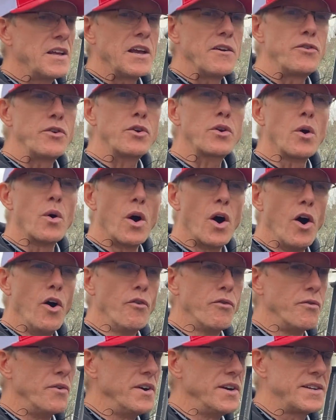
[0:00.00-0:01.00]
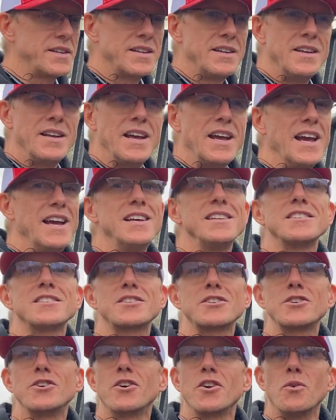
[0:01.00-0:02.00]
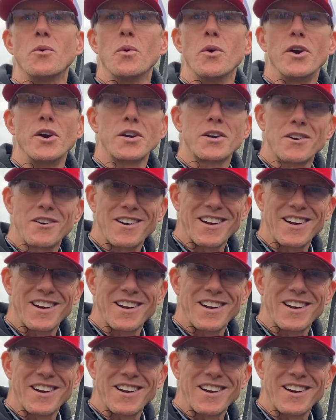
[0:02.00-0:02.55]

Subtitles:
If you go over it, it's going to work